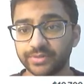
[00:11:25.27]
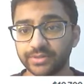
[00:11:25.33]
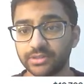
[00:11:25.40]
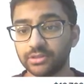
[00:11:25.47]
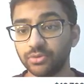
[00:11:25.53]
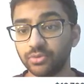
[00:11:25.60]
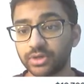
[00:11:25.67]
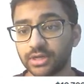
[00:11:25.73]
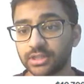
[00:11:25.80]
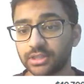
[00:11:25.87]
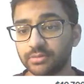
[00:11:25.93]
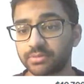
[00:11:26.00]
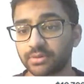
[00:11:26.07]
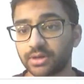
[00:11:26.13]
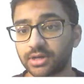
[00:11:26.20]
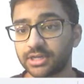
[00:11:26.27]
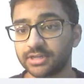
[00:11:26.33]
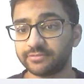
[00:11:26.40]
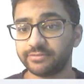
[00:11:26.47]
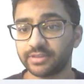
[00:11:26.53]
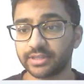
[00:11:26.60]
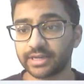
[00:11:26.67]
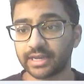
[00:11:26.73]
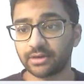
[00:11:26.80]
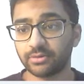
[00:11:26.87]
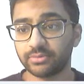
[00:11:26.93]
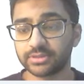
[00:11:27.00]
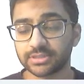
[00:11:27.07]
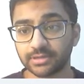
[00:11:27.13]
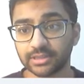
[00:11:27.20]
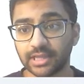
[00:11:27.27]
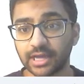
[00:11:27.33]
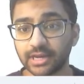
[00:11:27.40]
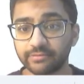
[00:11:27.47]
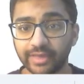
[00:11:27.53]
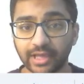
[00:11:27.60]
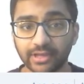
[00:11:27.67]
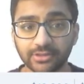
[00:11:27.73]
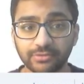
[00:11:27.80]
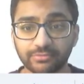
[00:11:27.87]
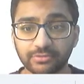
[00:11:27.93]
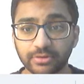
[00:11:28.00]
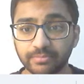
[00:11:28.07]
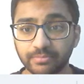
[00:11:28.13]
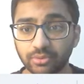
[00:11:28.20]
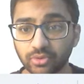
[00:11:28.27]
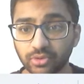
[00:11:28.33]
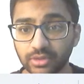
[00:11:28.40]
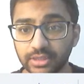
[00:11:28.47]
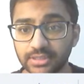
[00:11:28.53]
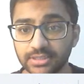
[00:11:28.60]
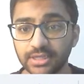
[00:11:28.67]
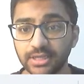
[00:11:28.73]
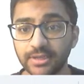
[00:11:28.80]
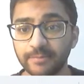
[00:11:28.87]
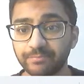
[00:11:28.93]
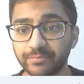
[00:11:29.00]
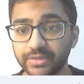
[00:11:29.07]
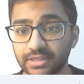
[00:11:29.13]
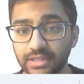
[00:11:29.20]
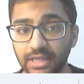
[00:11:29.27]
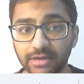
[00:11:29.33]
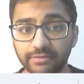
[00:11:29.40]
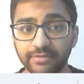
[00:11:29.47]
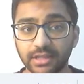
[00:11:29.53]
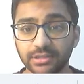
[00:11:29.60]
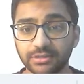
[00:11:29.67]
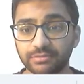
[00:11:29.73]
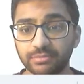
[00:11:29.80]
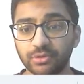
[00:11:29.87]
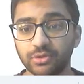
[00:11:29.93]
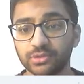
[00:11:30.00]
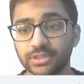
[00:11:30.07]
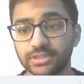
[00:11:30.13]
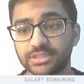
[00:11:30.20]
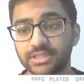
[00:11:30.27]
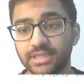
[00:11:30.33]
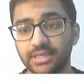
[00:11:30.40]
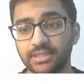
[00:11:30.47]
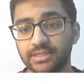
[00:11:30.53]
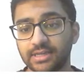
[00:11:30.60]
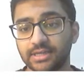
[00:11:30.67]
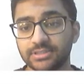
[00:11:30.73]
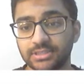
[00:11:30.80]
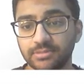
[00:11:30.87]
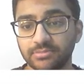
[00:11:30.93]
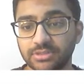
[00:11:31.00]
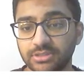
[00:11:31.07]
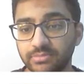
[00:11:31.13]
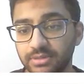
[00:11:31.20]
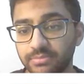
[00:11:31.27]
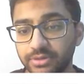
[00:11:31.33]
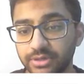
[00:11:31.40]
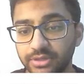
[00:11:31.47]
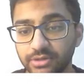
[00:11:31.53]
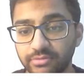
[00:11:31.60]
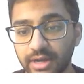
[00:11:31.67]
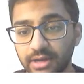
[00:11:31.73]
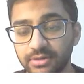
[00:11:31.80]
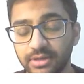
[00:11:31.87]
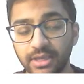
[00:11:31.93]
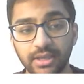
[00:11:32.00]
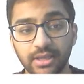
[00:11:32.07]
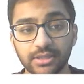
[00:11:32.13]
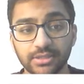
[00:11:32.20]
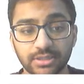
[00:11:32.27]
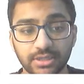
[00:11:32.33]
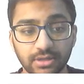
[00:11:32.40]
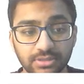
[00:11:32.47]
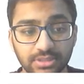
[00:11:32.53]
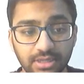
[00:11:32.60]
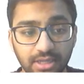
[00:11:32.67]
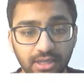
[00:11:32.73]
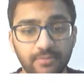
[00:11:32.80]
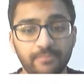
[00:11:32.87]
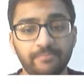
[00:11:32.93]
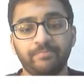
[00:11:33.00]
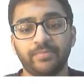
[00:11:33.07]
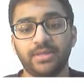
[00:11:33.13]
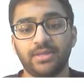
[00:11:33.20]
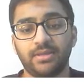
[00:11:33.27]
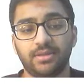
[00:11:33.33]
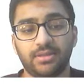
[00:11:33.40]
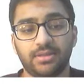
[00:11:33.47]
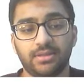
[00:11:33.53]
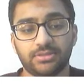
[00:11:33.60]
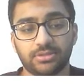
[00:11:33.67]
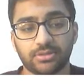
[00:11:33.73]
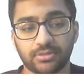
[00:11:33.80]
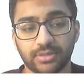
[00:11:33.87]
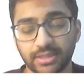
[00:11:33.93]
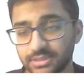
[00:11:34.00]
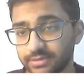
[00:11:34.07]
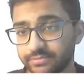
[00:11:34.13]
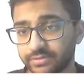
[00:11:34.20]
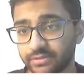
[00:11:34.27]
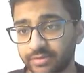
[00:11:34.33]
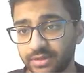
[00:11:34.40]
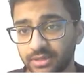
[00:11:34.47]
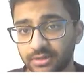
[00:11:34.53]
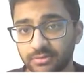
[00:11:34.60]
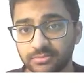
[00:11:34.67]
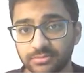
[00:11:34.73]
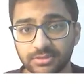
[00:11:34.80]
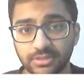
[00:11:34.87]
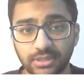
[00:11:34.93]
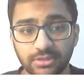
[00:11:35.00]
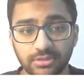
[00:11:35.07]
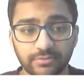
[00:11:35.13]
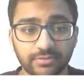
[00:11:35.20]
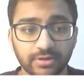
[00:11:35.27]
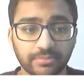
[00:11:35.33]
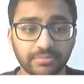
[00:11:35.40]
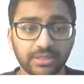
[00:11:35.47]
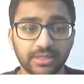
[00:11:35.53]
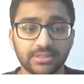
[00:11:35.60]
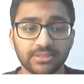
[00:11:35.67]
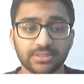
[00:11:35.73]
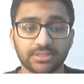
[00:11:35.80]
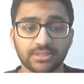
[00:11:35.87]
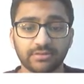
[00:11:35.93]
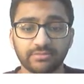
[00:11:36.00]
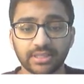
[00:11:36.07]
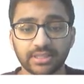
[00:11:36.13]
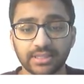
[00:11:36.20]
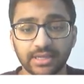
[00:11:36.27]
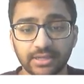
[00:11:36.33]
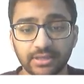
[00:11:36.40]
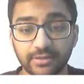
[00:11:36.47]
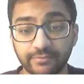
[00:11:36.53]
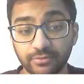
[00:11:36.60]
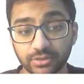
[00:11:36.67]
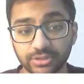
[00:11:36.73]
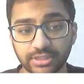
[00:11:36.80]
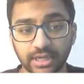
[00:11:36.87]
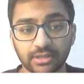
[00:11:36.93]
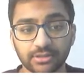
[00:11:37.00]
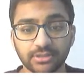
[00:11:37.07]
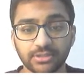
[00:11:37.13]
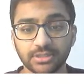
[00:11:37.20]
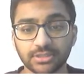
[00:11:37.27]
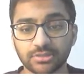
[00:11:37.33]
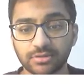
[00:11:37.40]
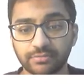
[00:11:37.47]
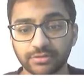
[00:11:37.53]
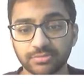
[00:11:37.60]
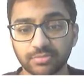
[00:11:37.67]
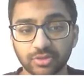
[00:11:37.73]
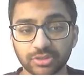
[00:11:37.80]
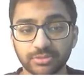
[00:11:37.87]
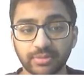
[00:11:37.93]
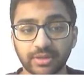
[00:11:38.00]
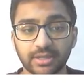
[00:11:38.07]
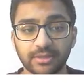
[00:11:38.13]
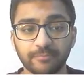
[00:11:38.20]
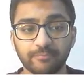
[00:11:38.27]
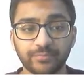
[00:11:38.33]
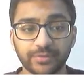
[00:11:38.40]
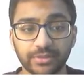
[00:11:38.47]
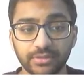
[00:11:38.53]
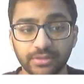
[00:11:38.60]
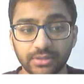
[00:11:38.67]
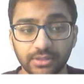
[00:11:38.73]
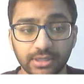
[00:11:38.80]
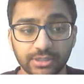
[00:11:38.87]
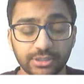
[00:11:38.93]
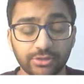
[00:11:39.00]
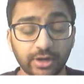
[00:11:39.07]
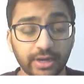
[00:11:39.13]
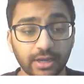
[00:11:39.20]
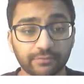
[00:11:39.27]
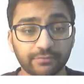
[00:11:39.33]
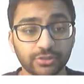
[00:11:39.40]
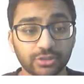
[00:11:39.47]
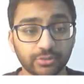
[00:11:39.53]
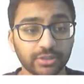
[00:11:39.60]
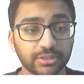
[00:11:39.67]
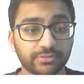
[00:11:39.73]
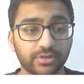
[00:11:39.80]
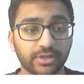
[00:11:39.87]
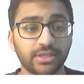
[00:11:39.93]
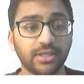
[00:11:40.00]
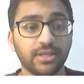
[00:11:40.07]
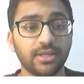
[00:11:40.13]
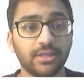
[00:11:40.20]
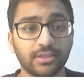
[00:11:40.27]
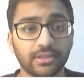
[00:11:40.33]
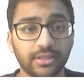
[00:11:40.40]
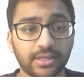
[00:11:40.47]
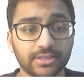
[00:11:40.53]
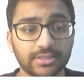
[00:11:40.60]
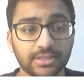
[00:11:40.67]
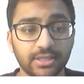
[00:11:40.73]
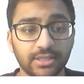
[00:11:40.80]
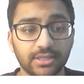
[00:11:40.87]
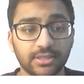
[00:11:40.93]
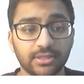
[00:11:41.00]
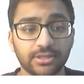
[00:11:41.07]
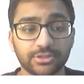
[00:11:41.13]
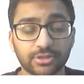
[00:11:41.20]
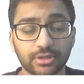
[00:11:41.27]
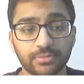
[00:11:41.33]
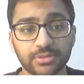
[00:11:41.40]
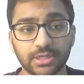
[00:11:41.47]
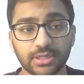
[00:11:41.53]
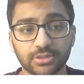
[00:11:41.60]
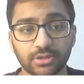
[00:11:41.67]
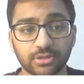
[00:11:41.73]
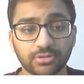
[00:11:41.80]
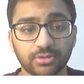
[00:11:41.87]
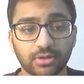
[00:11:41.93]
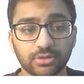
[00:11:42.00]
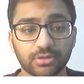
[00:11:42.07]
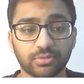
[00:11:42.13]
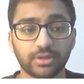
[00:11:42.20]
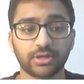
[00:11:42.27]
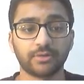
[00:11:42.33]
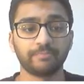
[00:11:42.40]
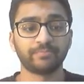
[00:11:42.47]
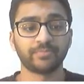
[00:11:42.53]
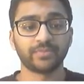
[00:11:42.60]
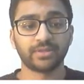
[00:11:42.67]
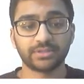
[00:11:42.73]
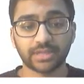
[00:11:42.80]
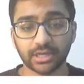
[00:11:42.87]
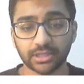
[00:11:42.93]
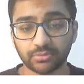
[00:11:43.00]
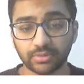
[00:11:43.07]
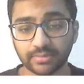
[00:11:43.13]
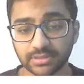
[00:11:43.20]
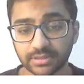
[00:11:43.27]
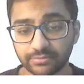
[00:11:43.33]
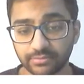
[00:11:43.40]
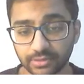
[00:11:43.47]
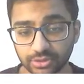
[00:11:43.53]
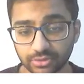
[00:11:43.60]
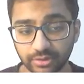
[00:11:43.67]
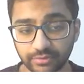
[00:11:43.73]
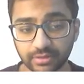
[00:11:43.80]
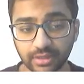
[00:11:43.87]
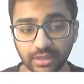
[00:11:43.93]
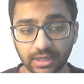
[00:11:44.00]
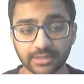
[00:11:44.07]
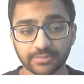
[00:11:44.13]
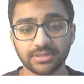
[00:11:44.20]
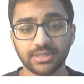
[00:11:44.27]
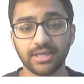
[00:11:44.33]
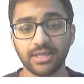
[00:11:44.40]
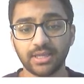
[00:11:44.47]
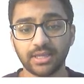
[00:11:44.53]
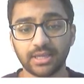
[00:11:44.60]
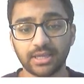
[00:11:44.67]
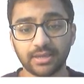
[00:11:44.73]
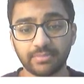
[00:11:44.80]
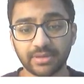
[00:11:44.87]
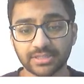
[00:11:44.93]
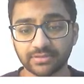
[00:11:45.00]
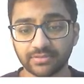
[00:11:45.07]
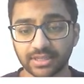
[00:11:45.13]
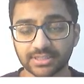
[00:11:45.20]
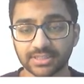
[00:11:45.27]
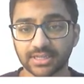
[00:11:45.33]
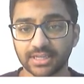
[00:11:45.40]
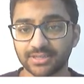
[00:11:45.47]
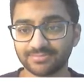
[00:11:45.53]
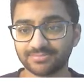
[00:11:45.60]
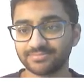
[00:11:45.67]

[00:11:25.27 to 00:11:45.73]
Luka, LeBron. Fill it out with a lot of value from Portland and a lot of value from Golden State. That seems to be a pretty good route to go today. So that's it for the video. Stay tuned for updates and stuff like that. If you want to check out the Discord for sports betting, you can try it out for two weeks free. Link is in the description. It's also on Twitter. Check out the website if you want to join for lineups. And best of luck tonight.